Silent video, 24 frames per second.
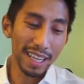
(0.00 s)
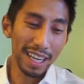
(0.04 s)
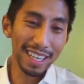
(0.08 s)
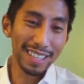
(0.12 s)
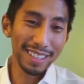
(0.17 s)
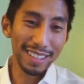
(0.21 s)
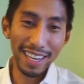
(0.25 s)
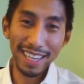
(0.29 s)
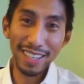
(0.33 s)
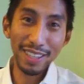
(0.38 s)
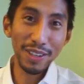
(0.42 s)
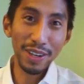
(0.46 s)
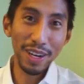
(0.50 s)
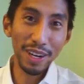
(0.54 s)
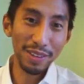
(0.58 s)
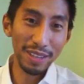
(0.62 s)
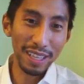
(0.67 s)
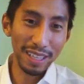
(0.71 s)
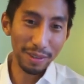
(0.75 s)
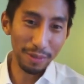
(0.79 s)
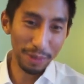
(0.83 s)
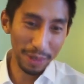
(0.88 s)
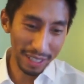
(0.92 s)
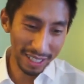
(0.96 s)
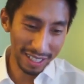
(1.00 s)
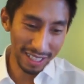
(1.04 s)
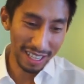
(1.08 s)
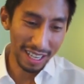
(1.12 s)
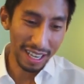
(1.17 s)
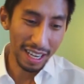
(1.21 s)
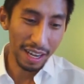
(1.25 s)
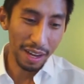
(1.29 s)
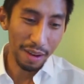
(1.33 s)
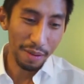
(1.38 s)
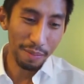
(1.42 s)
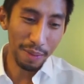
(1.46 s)
I don't know how that works.
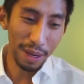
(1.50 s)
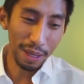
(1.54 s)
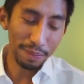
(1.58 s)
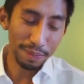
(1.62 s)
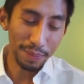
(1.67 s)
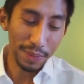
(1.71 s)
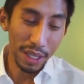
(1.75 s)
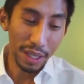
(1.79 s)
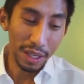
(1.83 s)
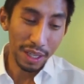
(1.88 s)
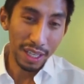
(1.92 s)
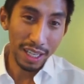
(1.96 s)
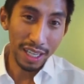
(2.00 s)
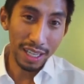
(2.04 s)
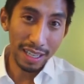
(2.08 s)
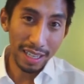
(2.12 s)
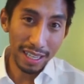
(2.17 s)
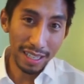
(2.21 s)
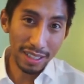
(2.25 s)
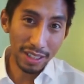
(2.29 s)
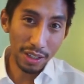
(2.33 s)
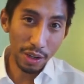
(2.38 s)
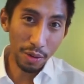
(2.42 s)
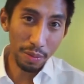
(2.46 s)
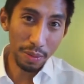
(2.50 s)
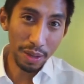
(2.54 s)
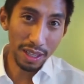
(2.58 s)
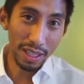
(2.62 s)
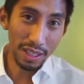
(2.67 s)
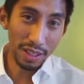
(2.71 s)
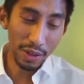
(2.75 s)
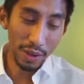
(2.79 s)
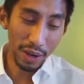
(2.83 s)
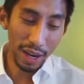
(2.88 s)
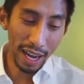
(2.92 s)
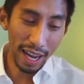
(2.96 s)
But in this soulmate
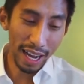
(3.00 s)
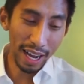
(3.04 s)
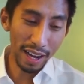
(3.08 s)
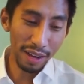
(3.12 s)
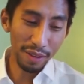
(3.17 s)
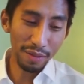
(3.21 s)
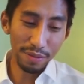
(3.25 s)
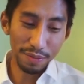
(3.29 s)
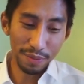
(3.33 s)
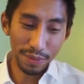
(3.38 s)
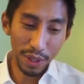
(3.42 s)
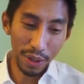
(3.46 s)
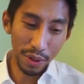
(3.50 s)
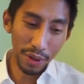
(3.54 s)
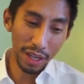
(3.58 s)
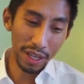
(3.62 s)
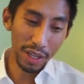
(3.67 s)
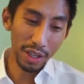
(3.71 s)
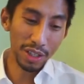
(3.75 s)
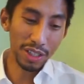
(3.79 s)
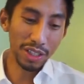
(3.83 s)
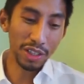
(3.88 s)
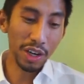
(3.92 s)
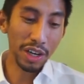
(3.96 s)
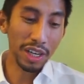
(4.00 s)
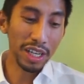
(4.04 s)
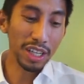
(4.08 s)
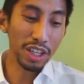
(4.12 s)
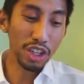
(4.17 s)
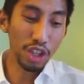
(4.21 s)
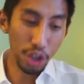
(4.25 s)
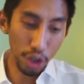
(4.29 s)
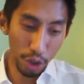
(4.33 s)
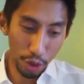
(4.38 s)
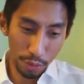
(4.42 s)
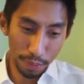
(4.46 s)
that you have, okay, you're starting
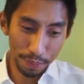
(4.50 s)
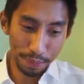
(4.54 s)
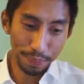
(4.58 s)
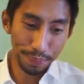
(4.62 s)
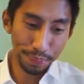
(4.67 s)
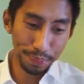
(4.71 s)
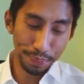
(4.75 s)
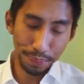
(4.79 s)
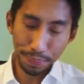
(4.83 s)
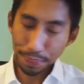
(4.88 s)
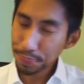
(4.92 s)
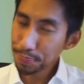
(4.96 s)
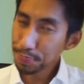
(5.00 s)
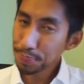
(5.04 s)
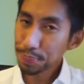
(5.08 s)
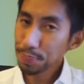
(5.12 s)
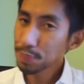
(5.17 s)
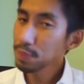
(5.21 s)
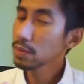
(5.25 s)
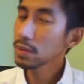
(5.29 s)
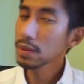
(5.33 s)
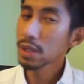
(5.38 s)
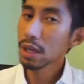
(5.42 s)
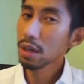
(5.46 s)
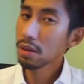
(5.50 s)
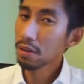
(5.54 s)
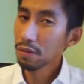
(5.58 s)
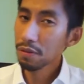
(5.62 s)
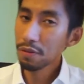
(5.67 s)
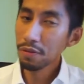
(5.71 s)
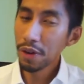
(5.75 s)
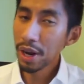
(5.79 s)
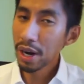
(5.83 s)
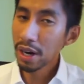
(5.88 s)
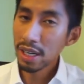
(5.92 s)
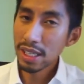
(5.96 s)
new,
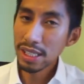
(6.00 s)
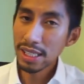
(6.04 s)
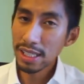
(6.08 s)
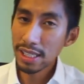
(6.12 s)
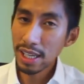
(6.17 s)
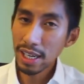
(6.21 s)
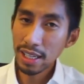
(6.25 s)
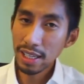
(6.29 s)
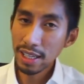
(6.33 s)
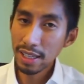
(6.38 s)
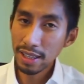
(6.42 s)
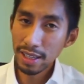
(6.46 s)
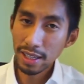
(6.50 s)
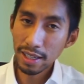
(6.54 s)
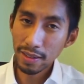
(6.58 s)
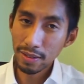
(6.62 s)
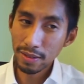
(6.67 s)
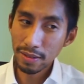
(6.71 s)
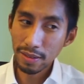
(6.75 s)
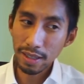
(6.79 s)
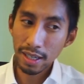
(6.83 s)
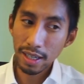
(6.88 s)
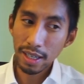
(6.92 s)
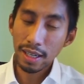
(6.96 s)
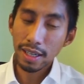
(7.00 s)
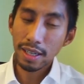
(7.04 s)
very sudden though.